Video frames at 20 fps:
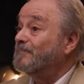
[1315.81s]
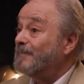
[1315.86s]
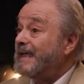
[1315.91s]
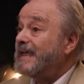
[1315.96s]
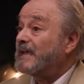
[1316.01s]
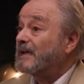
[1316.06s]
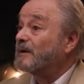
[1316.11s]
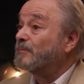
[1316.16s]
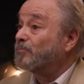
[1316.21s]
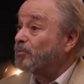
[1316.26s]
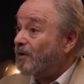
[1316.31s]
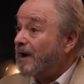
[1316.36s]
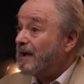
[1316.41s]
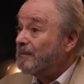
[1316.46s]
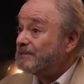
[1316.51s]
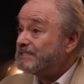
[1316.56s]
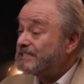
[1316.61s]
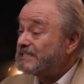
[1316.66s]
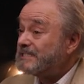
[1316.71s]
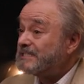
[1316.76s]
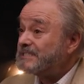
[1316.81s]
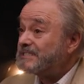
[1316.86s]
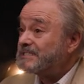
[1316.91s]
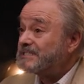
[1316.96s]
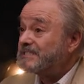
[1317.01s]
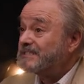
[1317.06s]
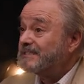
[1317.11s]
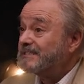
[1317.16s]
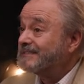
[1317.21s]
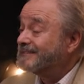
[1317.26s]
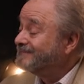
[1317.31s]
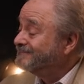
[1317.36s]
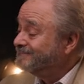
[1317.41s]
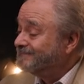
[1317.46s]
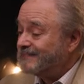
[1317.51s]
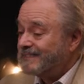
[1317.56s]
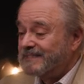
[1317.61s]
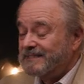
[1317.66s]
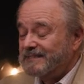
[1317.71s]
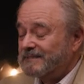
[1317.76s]
make promises,
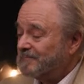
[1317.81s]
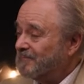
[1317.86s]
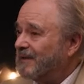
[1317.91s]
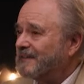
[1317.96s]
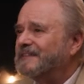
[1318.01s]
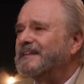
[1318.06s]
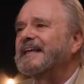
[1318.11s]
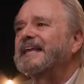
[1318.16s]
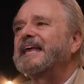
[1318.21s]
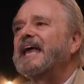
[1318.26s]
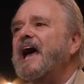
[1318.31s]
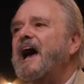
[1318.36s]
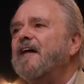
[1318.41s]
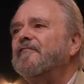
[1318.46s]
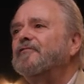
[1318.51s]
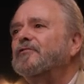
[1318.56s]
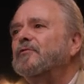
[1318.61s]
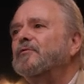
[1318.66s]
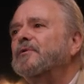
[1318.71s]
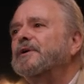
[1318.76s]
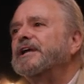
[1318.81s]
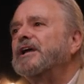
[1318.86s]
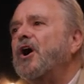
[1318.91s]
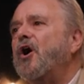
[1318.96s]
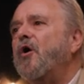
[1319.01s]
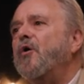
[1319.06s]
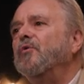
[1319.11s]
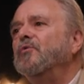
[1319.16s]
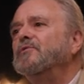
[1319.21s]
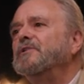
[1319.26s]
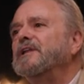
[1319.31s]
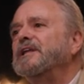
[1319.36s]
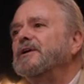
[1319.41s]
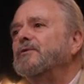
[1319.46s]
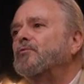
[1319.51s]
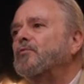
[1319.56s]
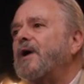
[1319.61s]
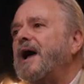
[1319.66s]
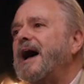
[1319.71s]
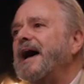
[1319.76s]
but the cavalry only
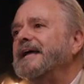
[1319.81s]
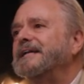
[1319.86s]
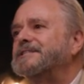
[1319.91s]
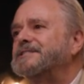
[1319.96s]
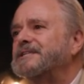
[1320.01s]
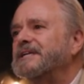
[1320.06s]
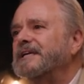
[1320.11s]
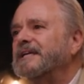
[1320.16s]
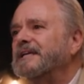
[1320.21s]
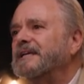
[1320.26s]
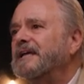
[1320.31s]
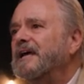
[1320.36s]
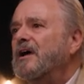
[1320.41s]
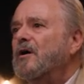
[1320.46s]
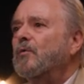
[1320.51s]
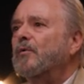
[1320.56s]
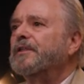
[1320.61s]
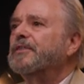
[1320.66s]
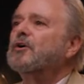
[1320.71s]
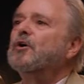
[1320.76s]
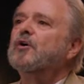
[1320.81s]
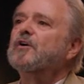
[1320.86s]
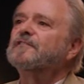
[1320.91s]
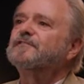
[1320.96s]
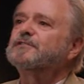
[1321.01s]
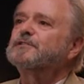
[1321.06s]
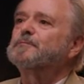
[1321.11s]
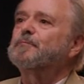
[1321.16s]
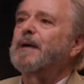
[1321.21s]
rides in with hoofs